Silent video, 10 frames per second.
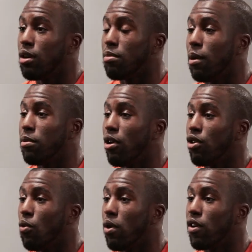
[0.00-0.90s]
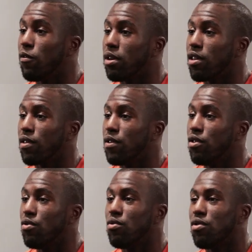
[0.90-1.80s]
probably aren't aware of because of the
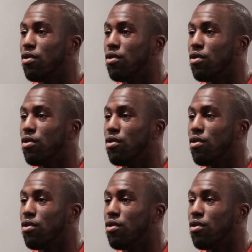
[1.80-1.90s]
news.